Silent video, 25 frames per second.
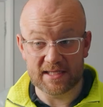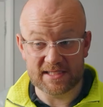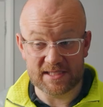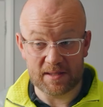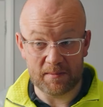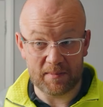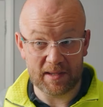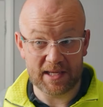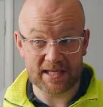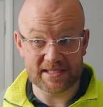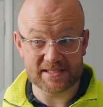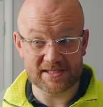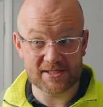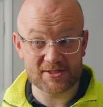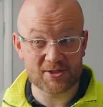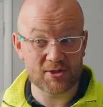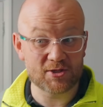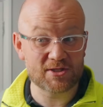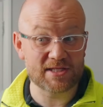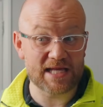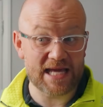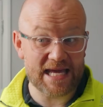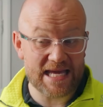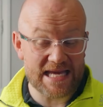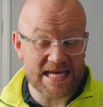Is it because it's
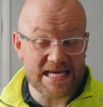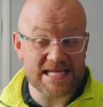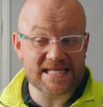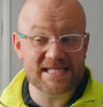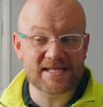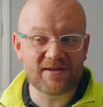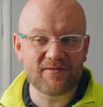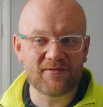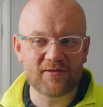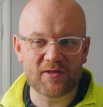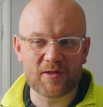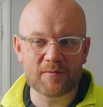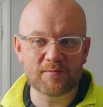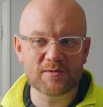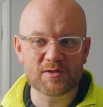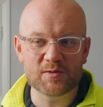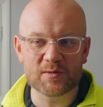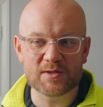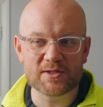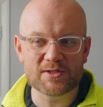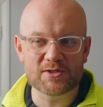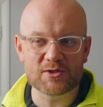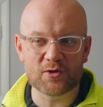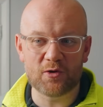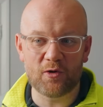just easy for them to
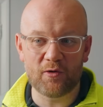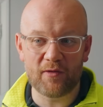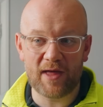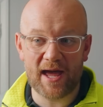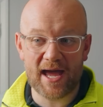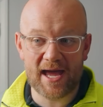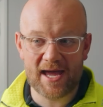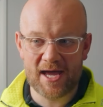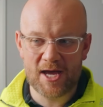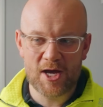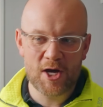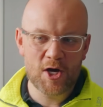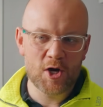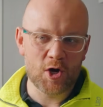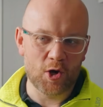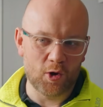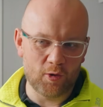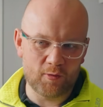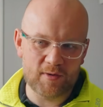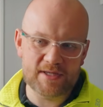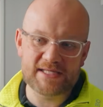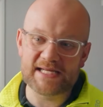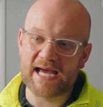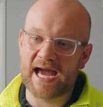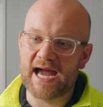install there?
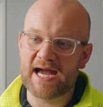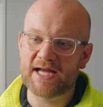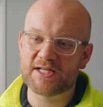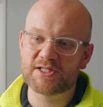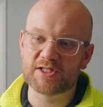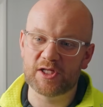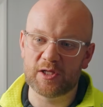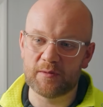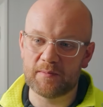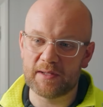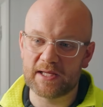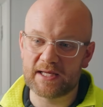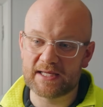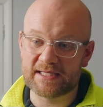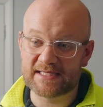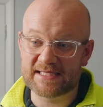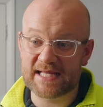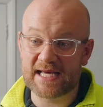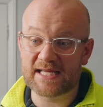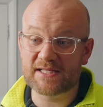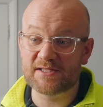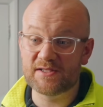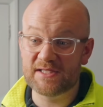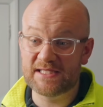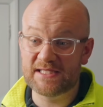Or is it actually because that's